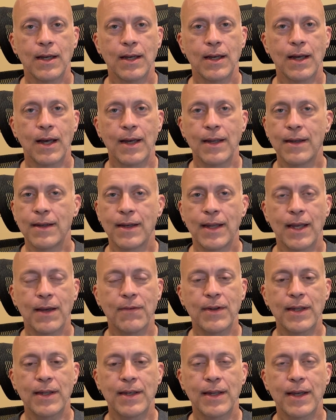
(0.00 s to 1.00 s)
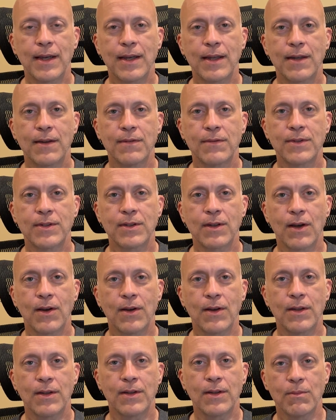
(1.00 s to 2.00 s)
I didn't have any negatives
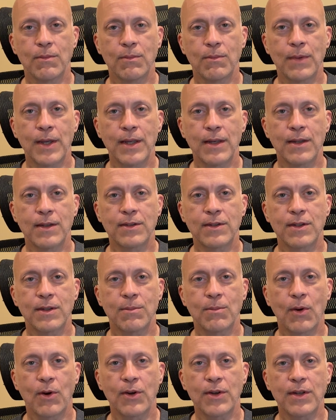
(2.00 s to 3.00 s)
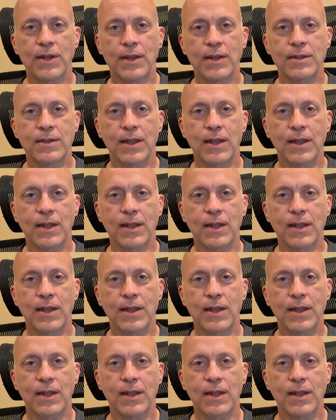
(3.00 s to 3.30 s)
on maintenance and markings.